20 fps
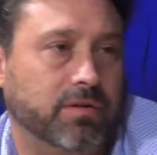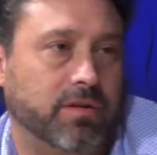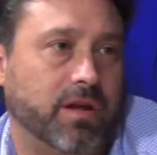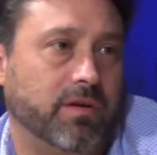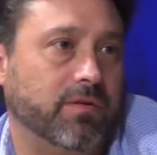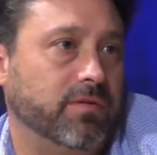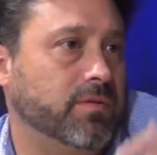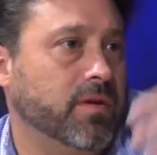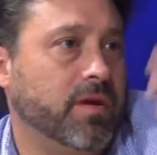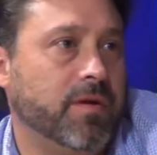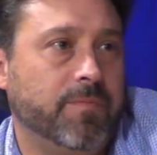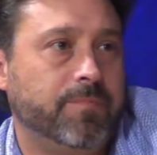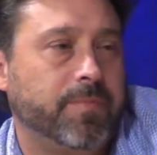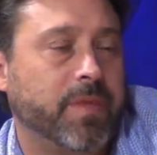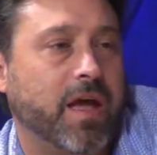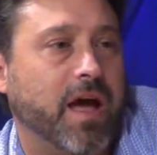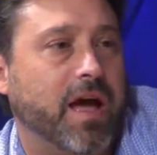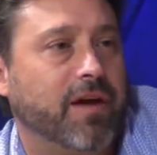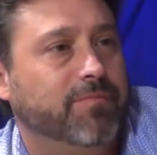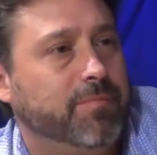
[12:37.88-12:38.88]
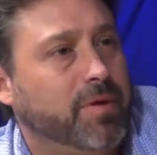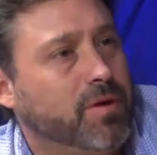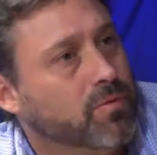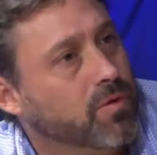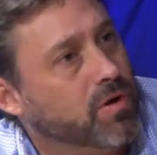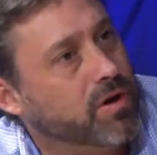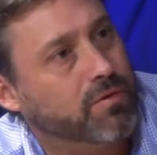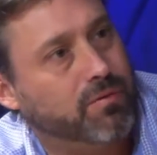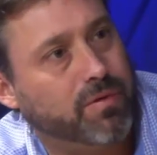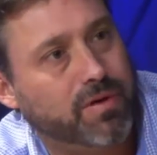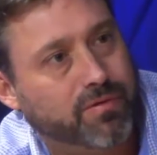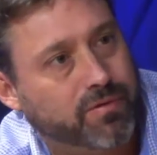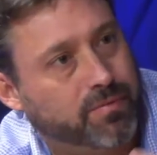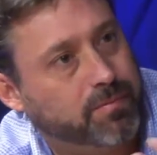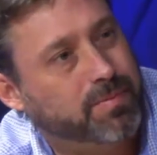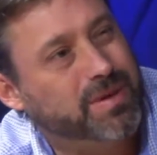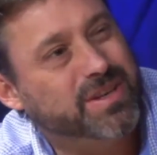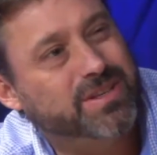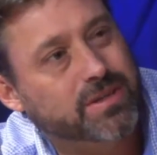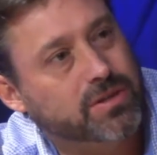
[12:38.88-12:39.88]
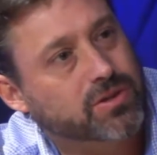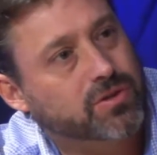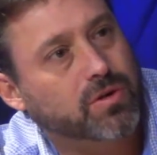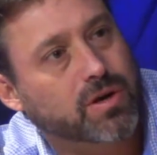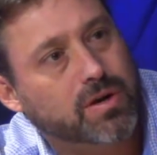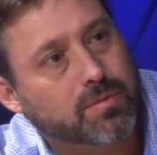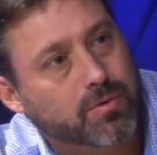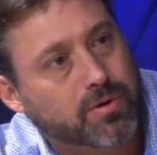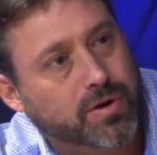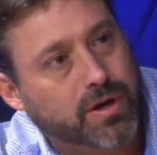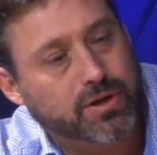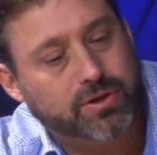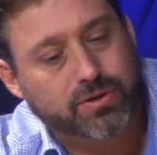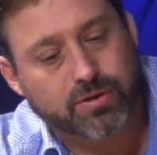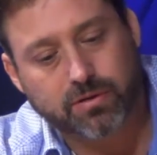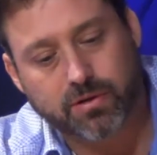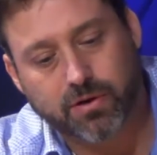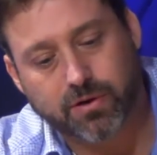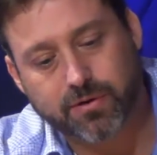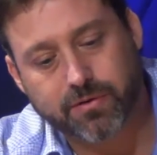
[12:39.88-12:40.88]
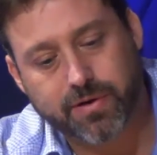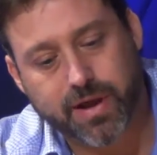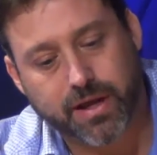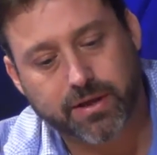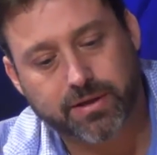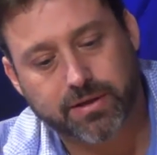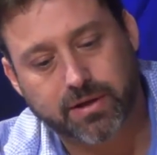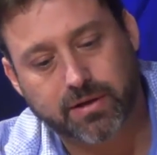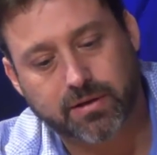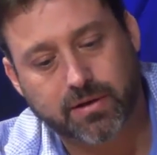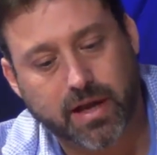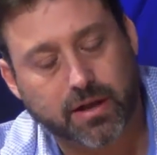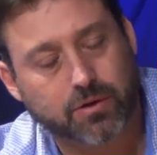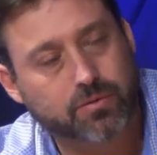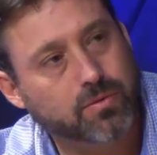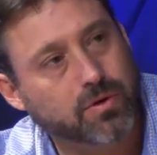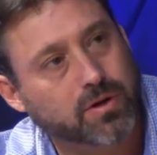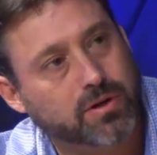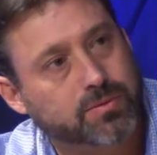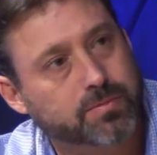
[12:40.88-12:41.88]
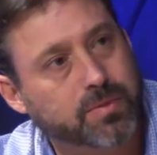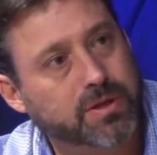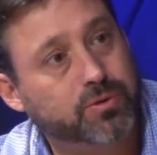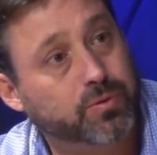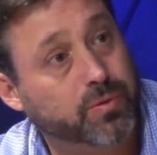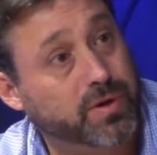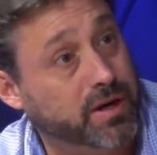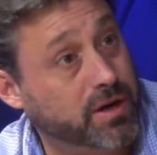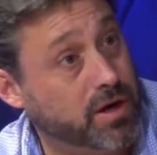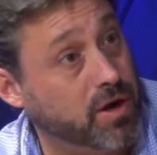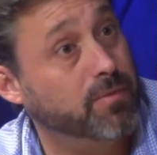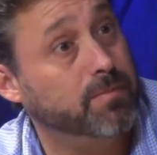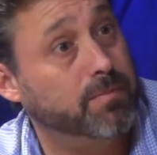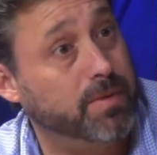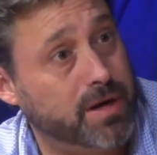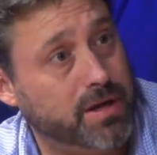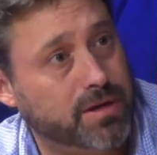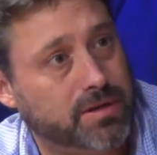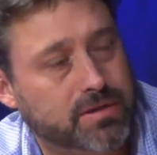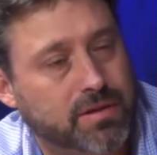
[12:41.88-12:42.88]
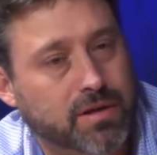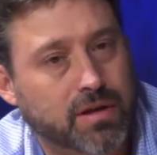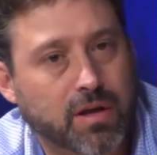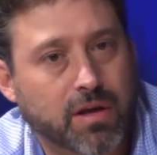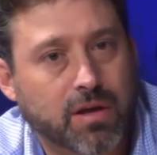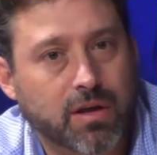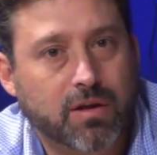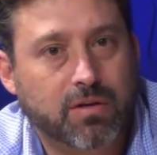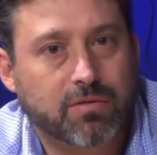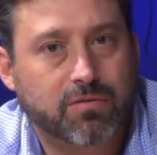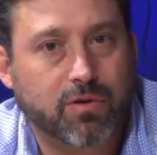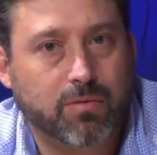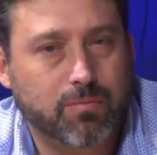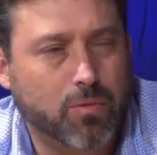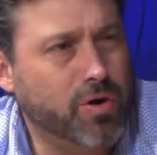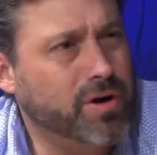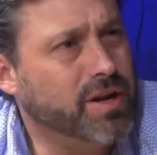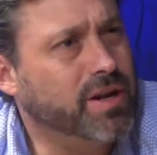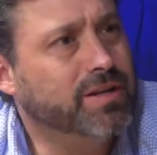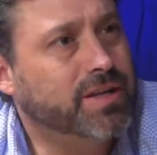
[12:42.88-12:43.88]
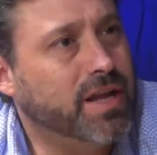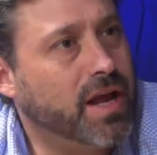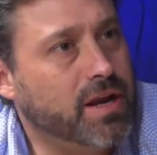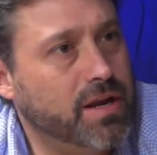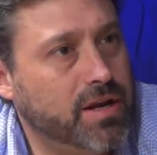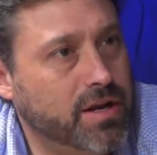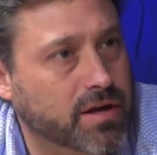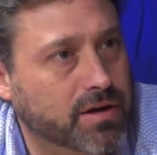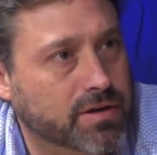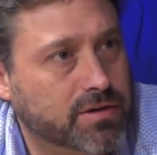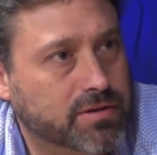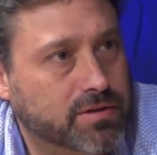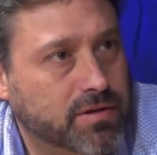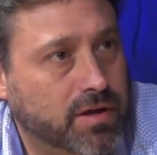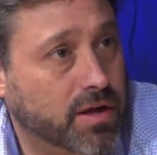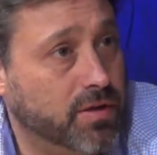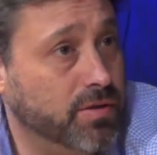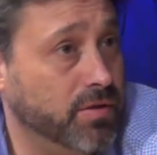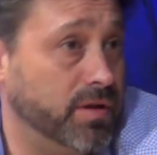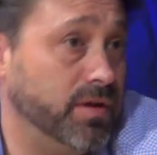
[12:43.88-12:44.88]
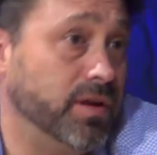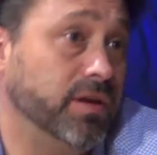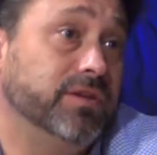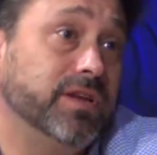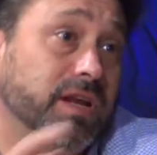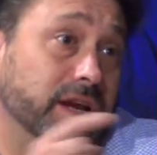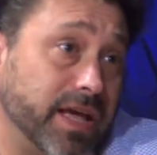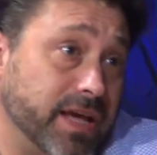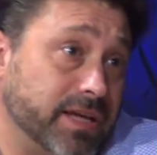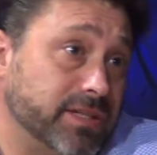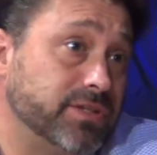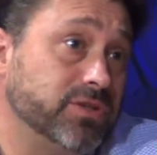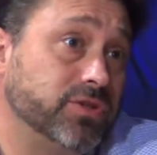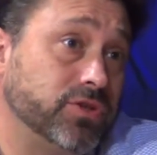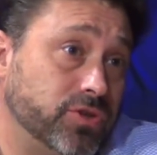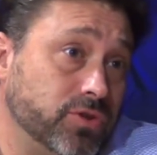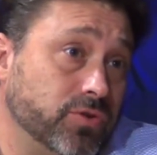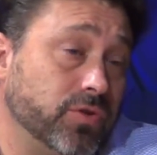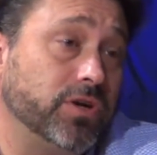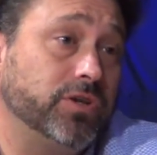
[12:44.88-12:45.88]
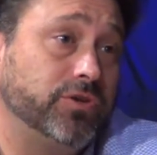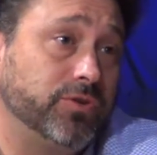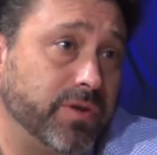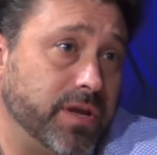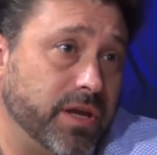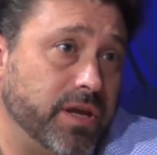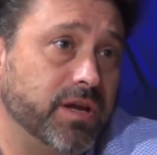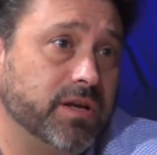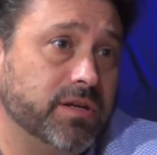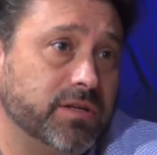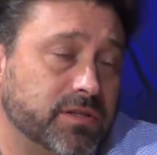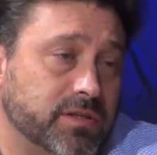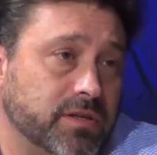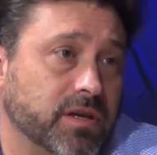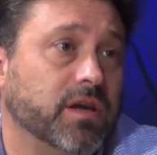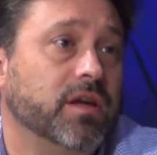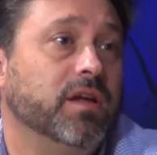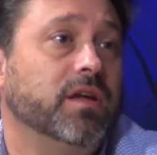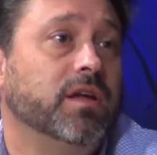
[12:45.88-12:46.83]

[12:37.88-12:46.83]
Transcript: then I've been working with business collaboration, creating networks between companies for more than 10 years. And in the last two or three years,